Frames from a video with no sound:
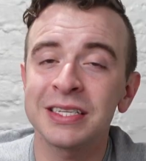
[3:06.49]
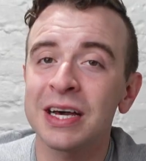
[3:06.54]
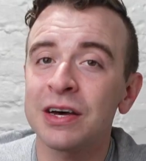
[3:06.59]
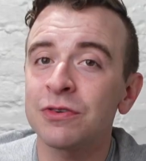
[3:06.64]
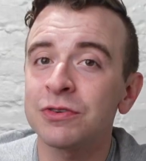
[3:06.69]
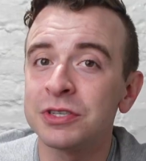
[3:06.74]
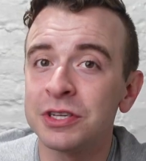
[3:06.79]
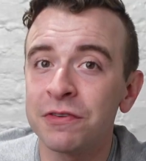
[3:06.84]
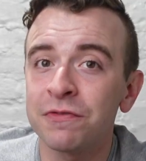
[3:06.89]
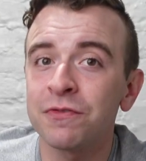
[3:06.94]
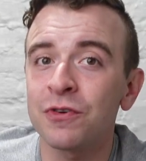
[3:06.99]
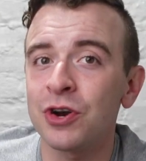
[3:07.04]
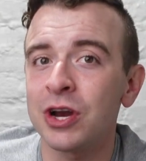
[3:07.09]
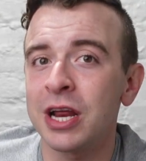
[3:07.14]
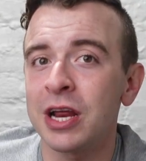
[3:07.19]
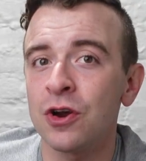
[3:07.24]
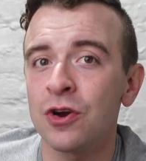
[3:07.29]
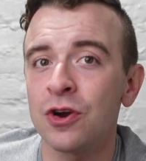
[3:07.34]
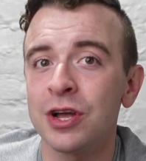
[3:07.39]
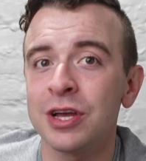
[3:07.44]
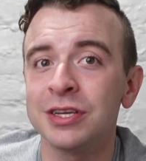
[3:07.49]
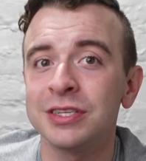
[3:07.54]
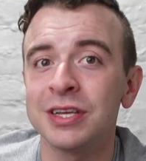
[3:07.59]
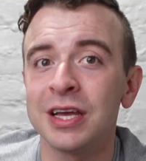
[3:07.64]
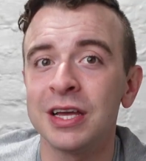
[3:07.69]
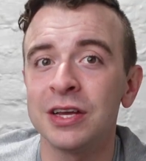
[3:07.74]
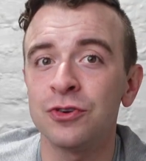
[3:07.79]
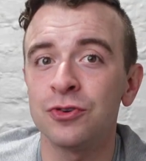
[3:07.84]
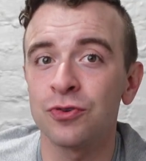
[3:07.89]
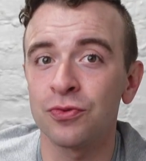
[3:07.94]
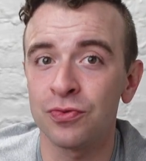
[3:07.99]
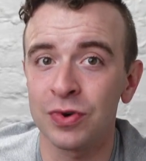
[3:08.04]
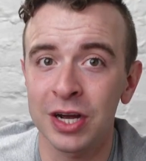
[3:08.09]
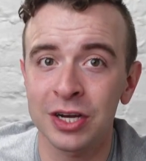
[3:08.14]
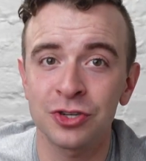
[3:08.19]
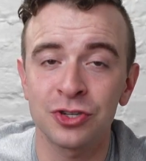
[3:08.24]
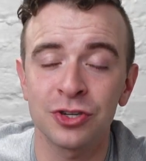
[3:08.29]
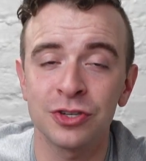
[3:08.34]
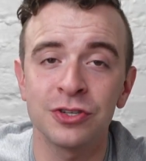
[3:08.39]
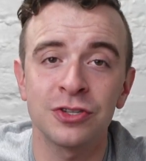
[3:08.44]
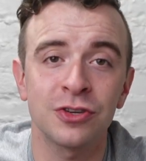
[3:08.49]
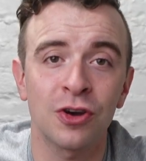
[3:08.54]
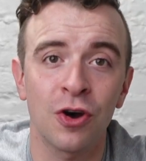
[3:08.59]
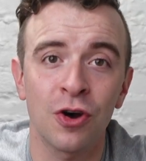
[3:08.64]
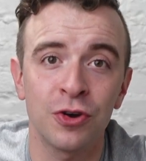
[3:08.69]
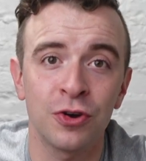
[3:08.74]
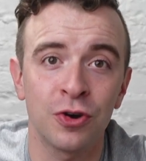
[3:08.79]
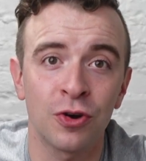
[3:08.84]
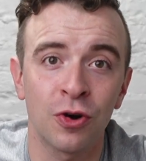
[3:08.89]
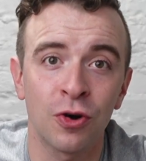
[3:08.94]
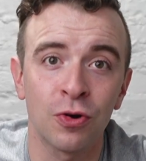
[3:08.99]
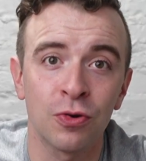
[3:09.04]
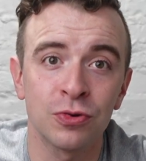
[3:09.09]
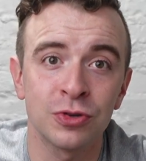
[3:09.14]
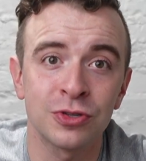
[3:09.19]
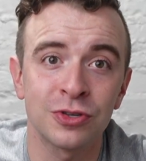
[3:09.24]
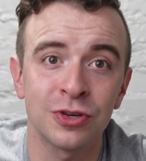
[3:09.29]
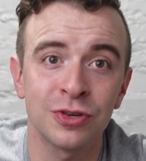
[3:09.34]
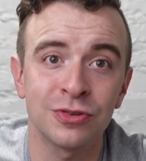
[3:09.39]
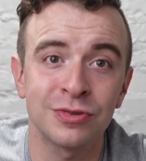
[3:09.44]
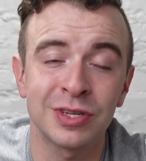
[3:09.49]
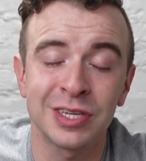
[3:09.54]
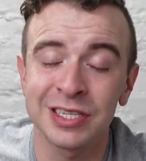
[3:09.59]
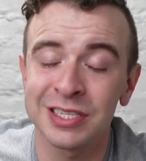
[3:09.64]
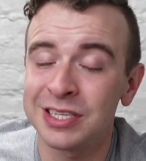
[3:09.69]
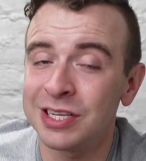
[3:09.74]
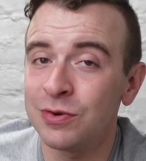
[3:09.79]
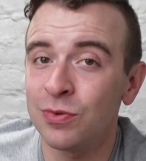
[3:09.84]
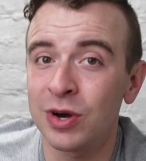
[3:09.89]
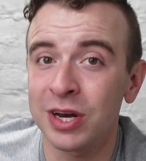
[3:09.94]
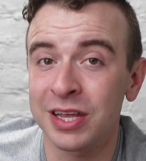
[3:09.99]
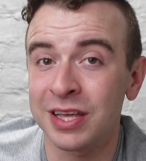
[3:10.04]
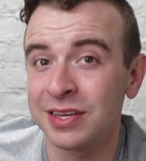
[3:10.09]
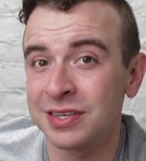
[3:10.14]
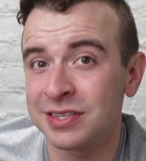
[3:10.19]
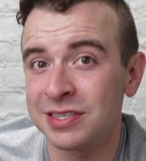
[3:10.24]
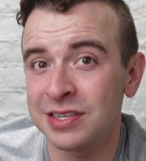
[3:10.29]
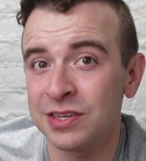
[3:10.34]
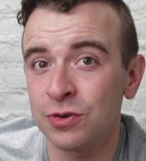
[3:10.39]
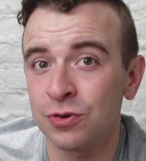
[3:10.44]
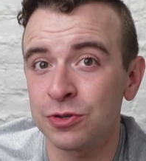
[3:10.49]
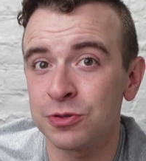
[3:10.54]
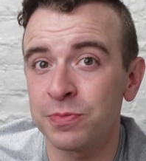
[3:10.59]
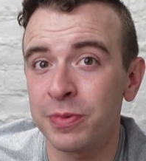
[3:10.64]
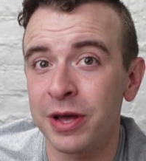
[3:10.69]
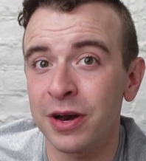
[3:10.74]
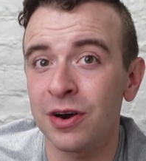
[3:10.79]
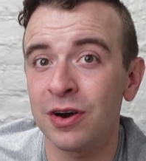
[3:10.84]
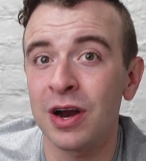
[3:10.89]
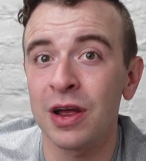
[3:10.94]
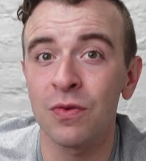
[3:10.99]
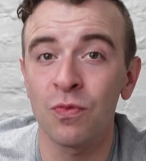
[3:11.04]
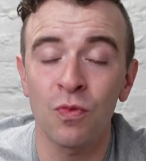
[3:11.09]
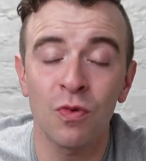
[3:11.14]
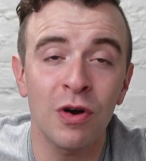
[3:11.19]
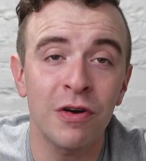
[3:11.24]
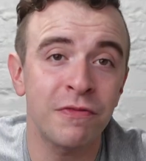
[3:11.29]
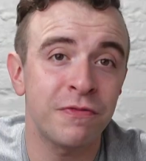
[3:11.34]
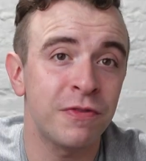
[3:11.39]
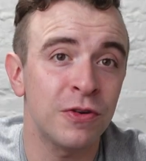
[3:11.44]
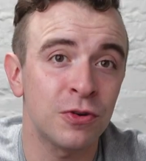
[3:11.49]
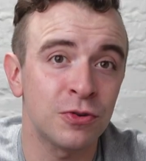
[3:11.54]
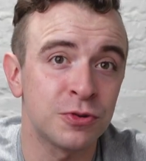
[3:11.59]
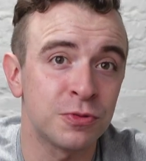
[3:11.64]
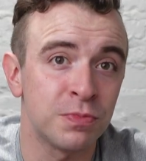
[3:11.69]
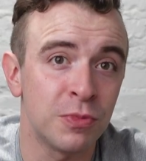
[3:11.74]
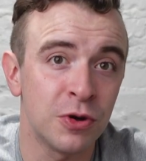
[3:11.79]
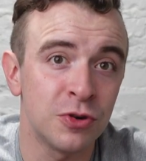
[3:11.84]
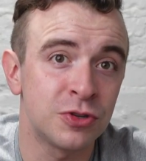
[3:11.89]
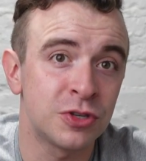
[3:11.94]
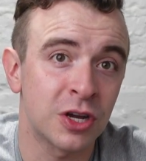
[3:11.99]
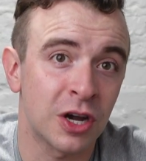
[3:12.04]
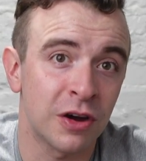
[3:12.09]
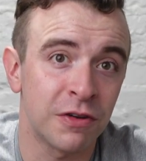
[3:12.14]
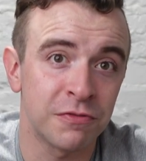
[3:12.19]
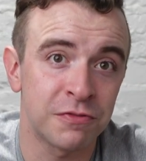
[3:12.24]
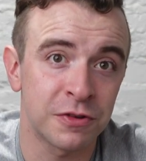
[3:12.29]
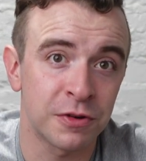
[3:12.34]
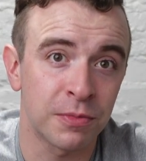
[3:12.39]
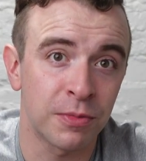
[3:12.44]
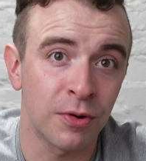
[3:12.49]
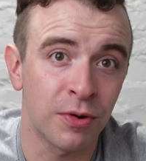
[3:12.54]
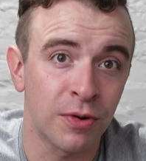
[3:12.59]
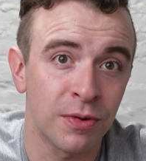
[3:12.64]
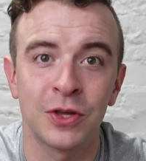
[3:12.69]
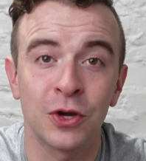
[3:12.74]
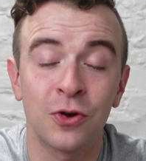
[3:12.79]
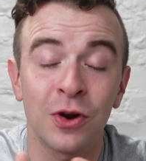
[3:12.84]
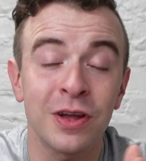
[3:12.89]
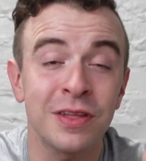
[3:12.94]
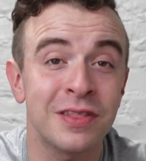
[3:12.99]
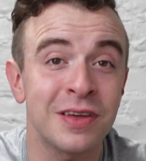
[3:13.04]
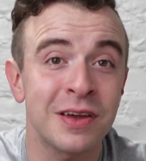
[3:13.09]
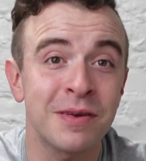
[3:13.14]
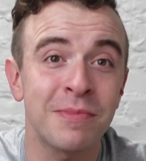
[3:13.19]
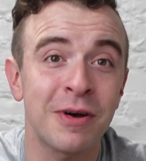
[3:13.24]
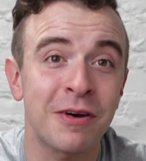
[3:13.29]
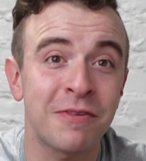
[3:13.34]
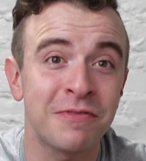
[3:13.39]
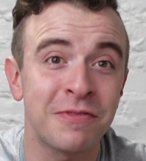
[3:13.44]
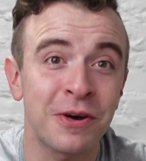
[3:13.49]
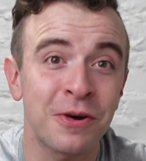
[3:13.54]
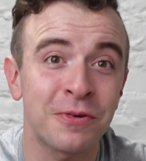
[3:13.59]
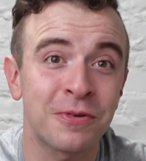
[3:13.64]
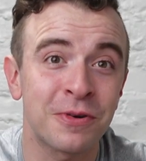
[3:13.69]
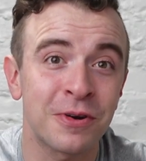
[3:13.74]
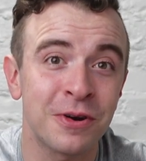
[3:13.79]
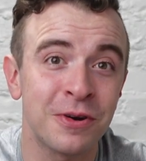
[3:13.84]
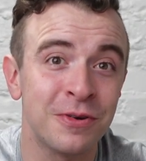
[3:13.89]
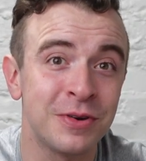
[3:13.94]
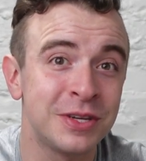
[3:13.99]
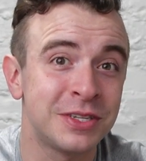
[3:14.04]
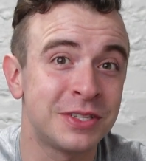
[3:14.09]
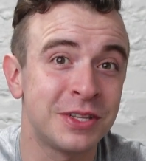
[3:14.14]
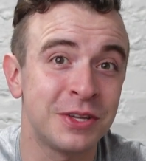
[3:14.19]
out different areas and directions on your holster to see what conceals better and what feels most comfortable. The great thing about Velcro is